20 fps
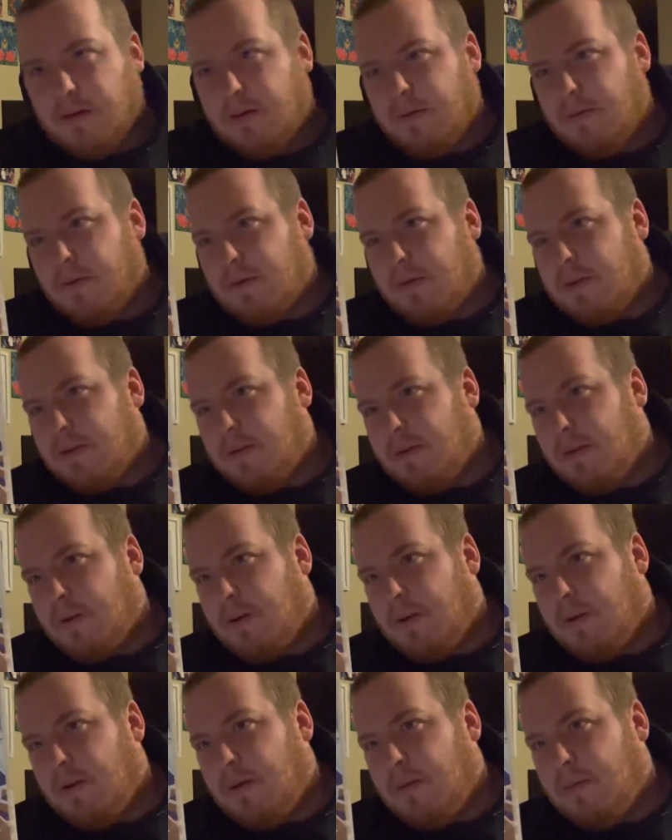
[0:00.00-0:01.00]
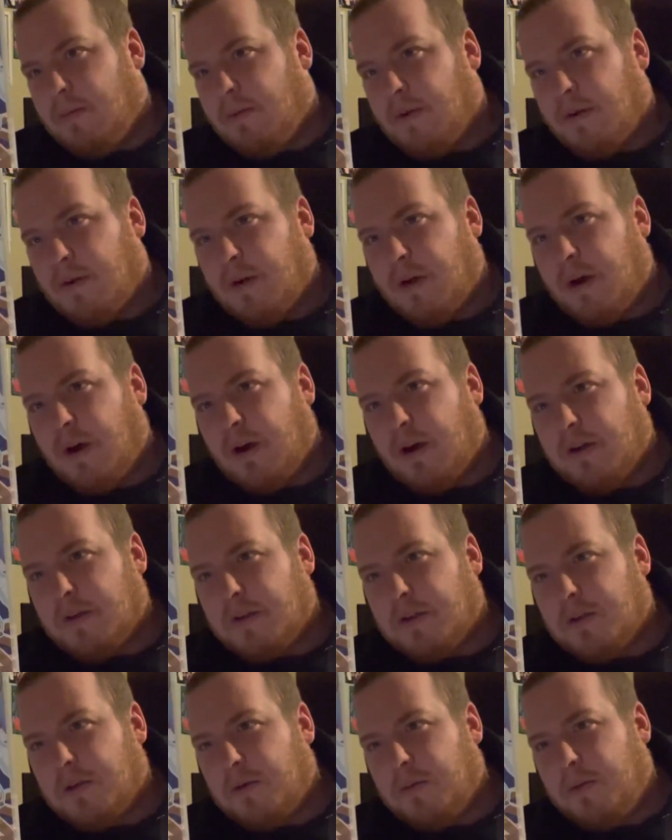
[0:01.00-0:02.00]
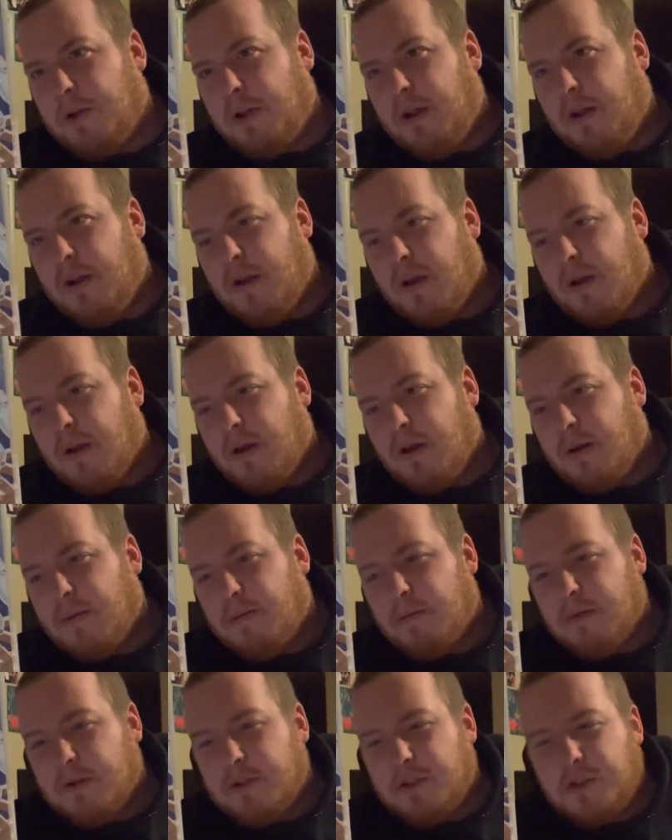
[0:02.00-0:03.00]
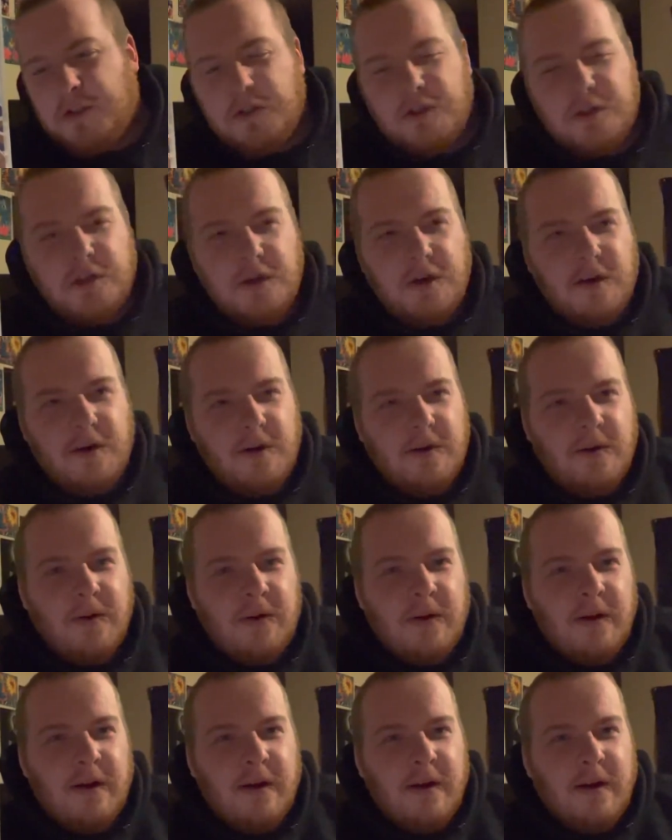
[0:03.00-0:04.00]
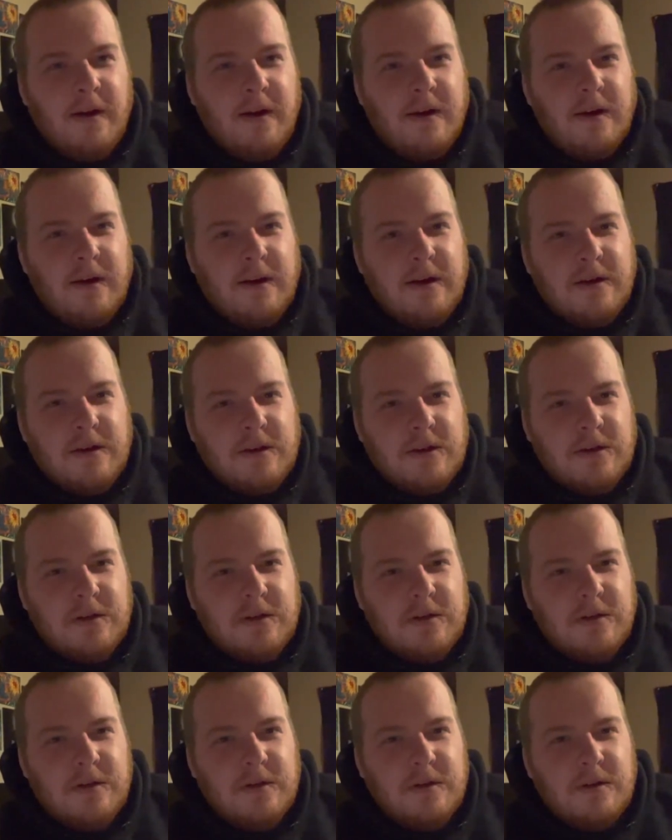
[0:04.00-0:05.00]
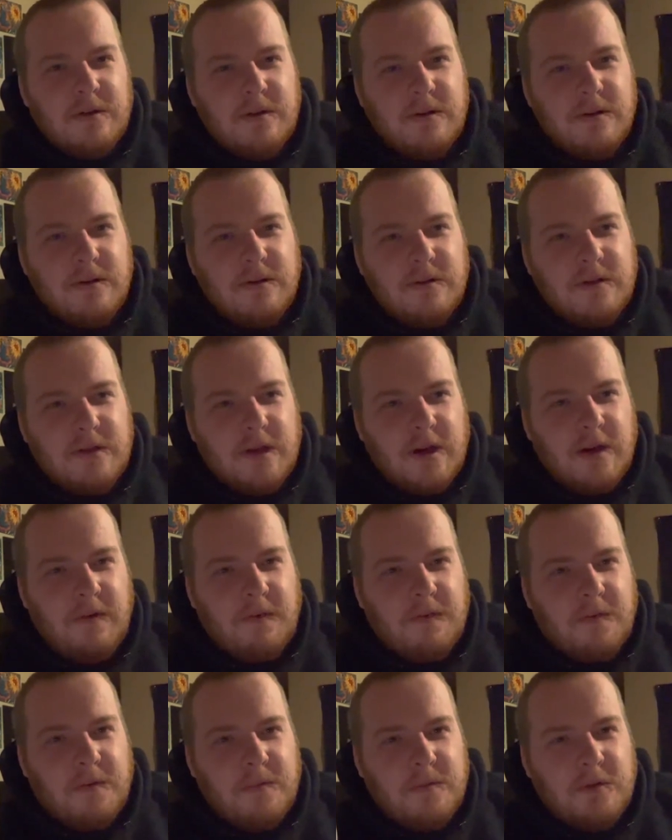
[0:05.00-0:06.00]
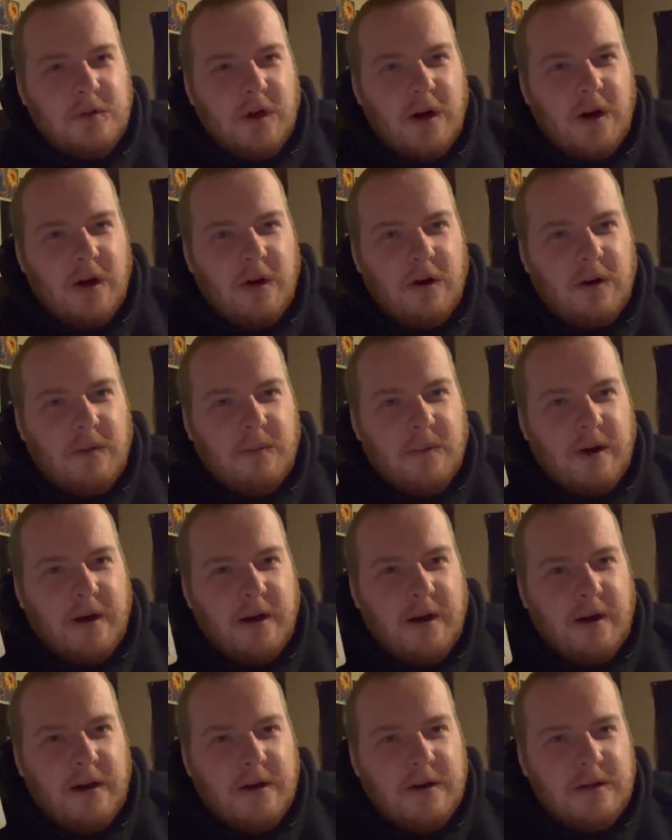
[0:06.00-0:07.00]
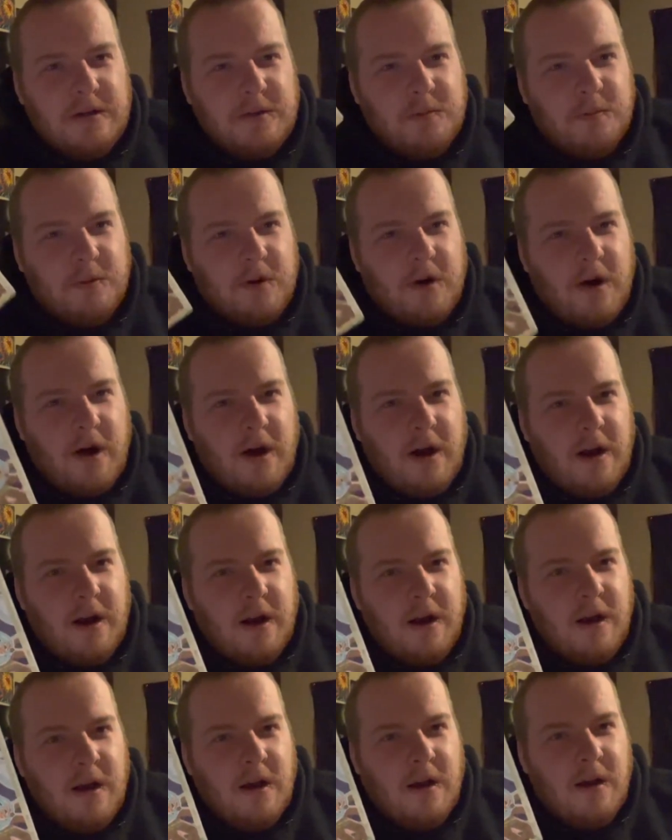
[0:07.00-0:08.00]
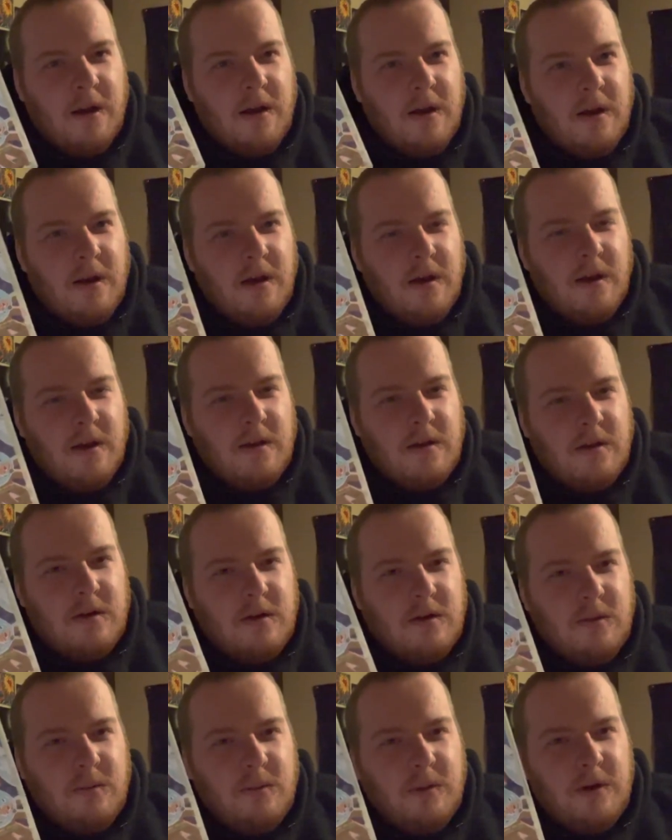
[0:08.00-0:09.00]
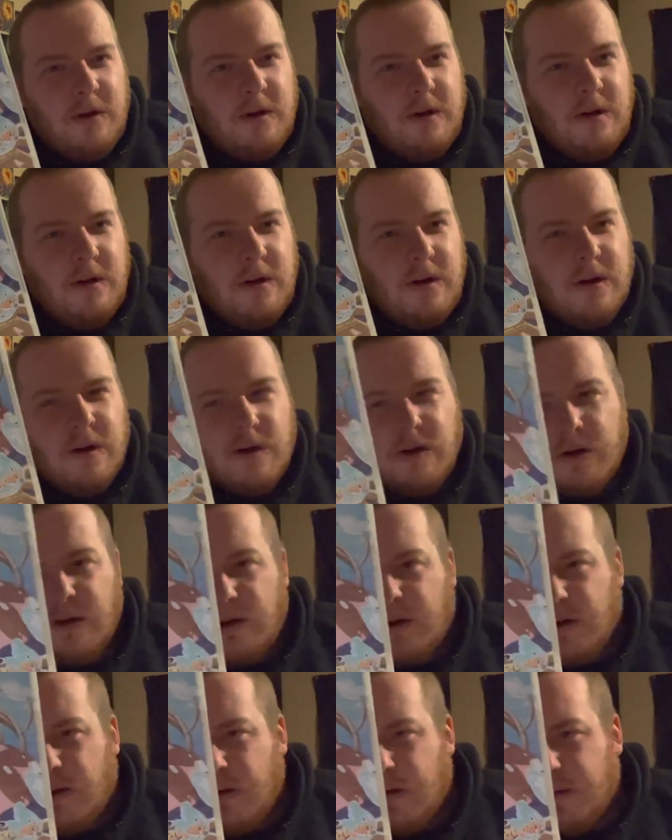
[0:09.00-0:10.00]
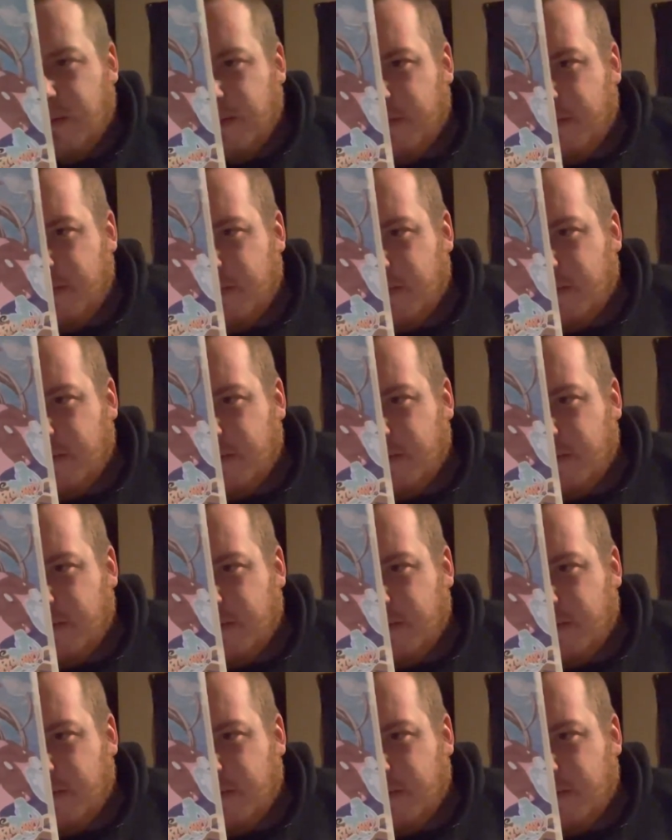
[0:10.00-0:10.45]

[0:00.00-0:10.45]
What's his name? Nagasumi Michizuo gets saved from drowning by his bride to be Sun